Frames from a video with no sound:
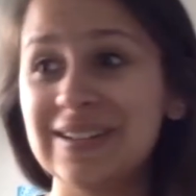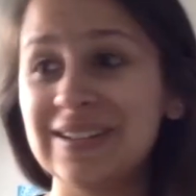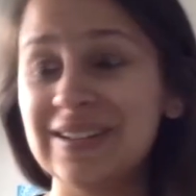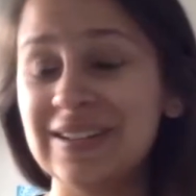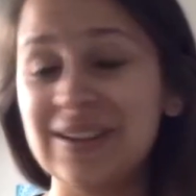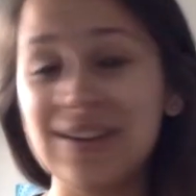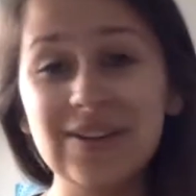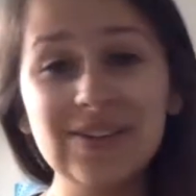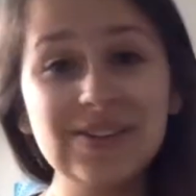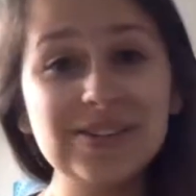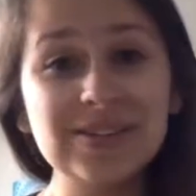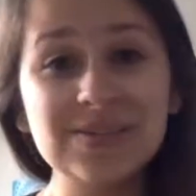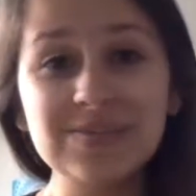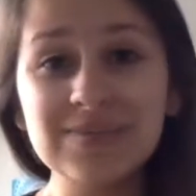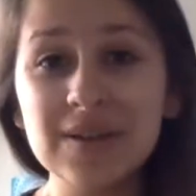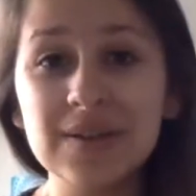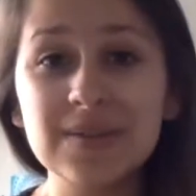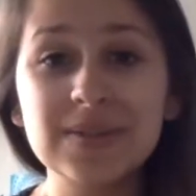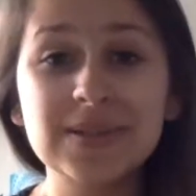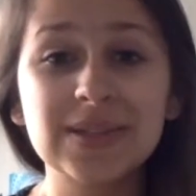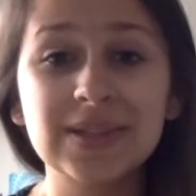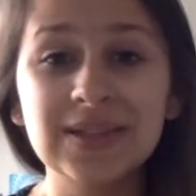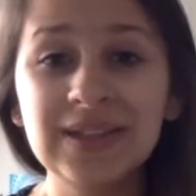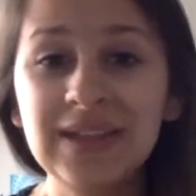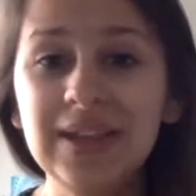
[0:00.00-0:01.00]
you know,
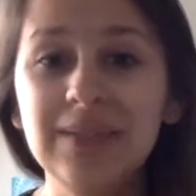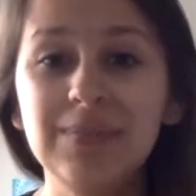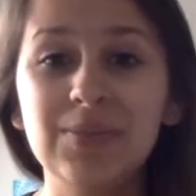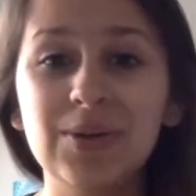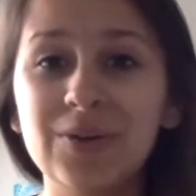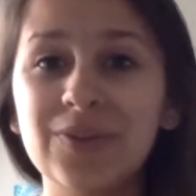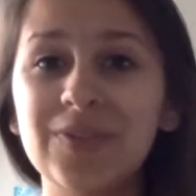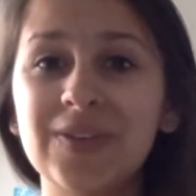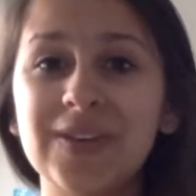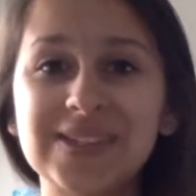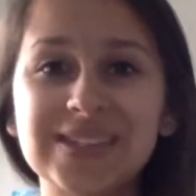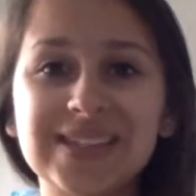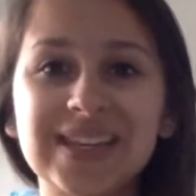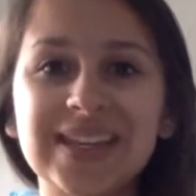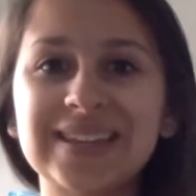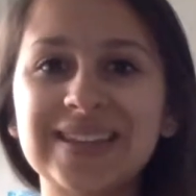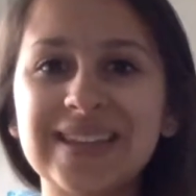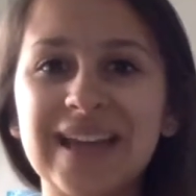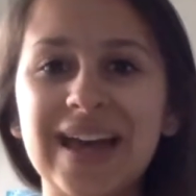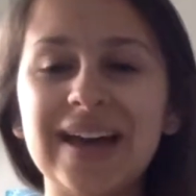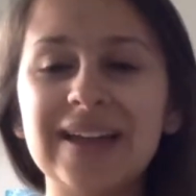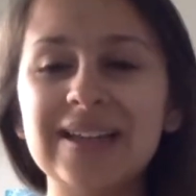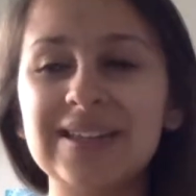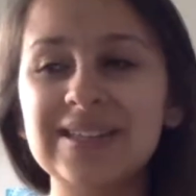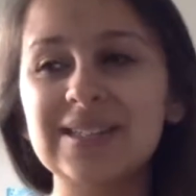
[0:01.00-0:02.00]
sometimes you need movies like
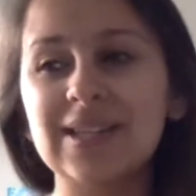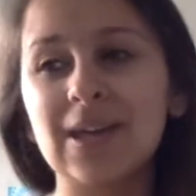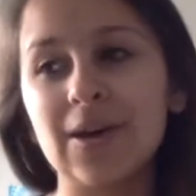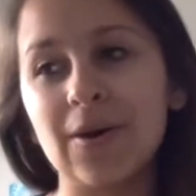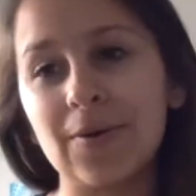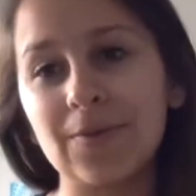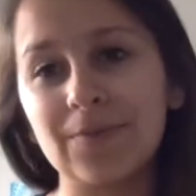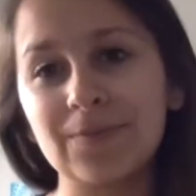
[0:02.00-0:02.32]
that. So,